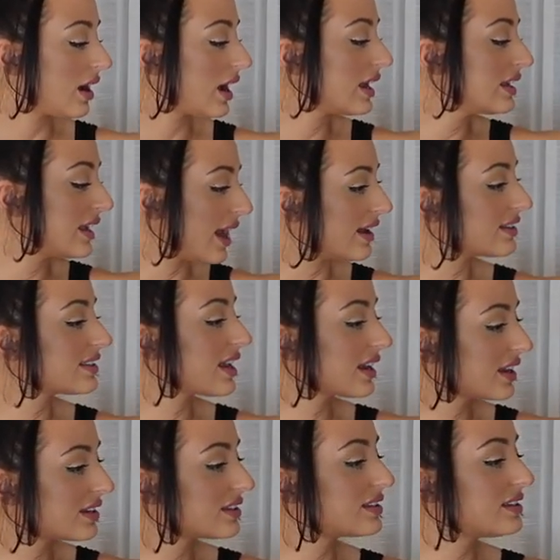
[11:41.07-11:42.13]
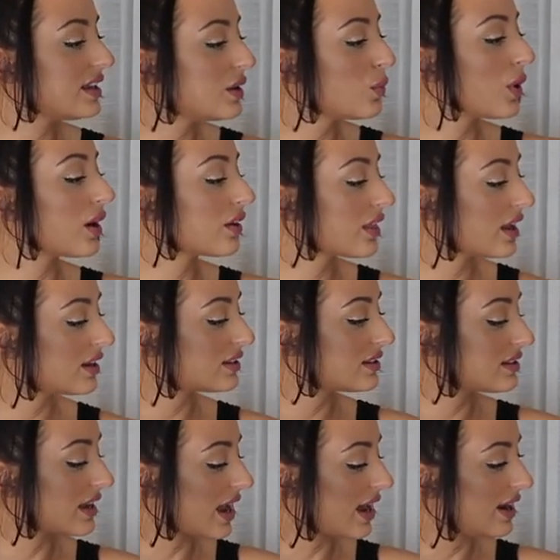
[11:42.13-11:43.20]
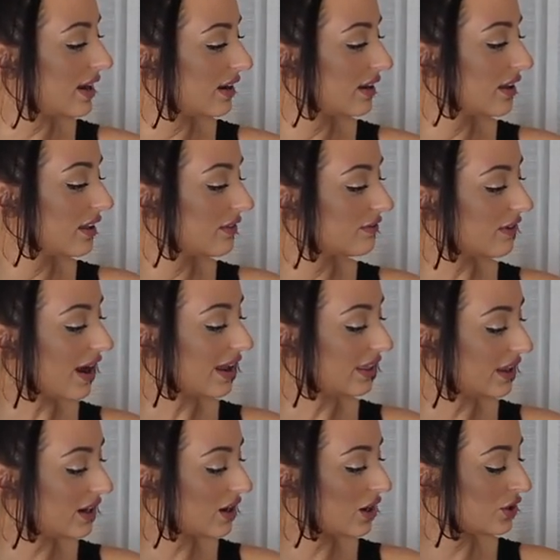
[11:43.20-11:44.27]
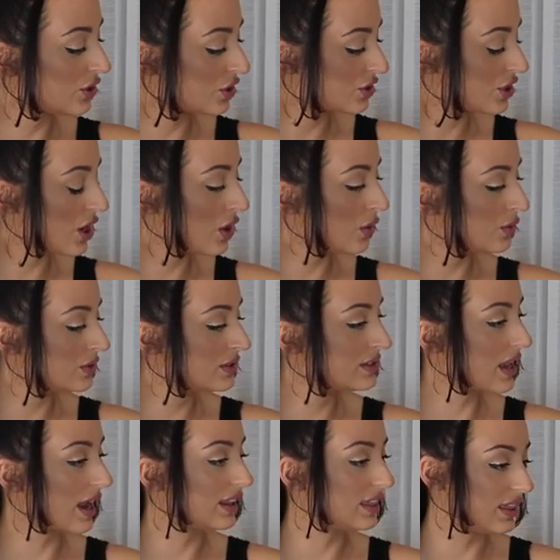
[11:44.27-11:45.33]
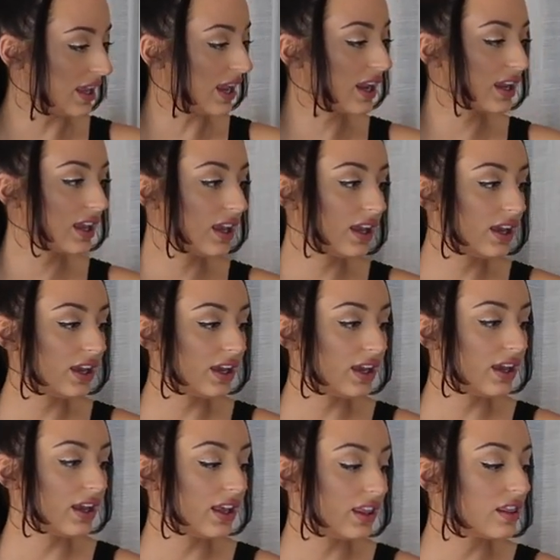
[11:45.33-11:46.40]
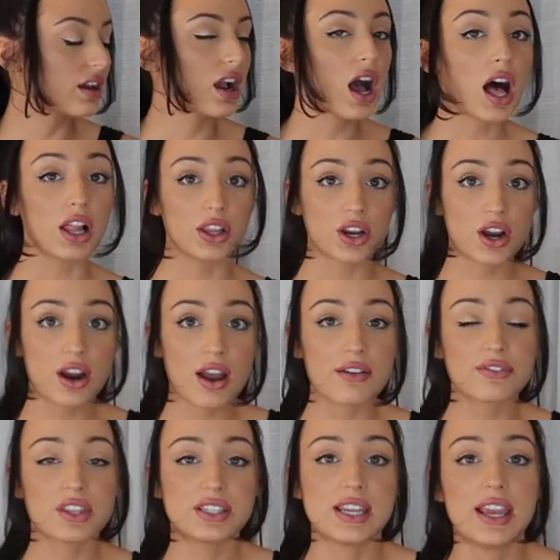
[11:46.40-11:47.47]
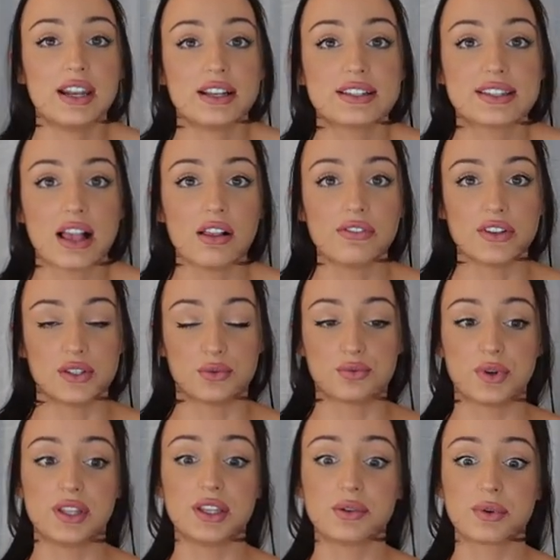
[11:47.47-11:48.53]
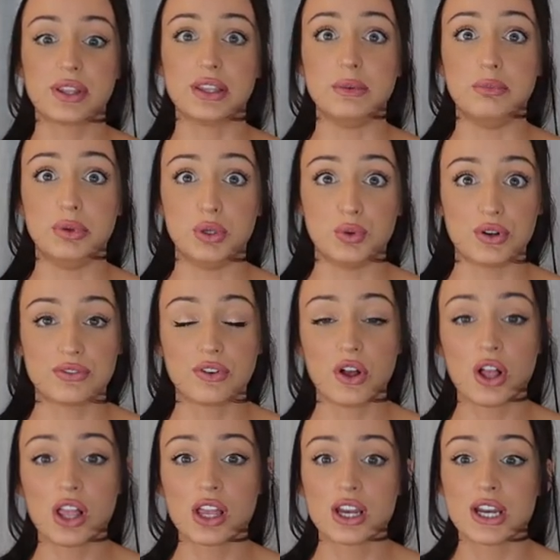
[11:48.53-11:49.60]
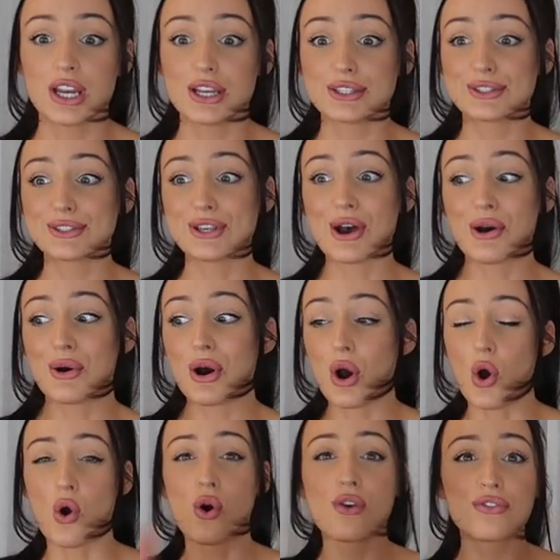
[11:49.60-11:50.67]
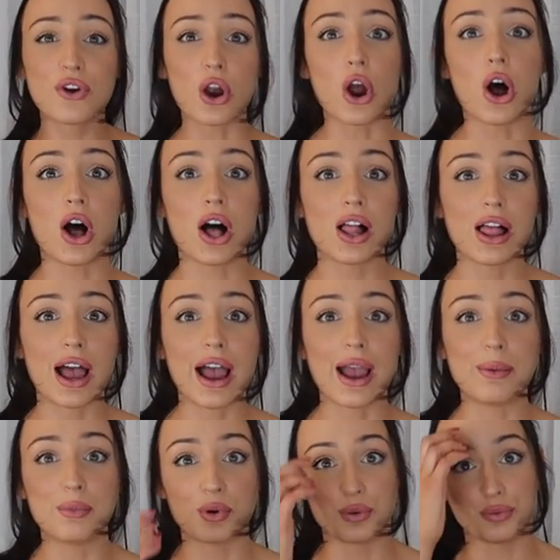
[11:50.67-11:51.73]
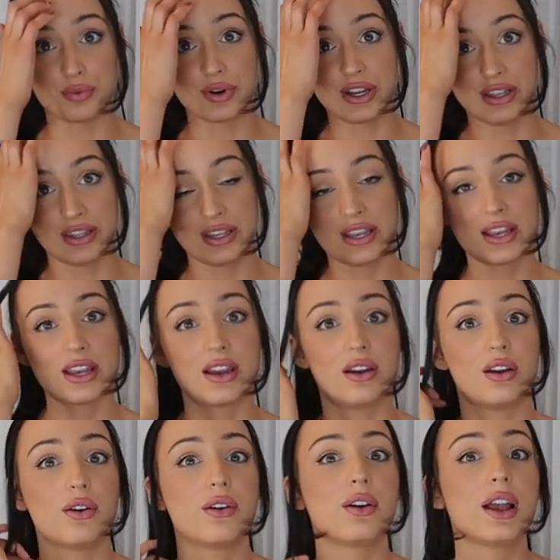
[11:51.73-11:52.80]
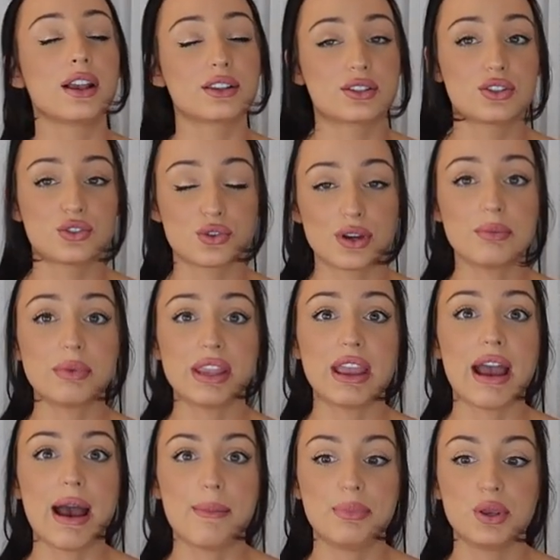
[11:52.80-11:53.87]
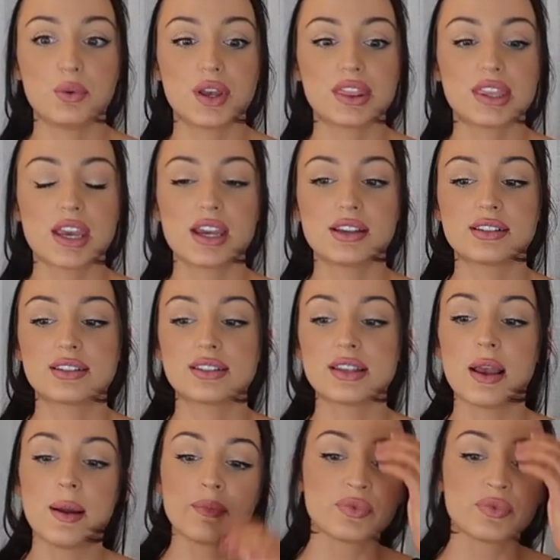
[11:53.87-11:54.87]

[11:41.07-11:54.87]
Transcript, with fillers: I guess I can see where they said violet undertones. I think the color of the tan itself is really, really beautiful. So overall, I'm really extremely happy with this.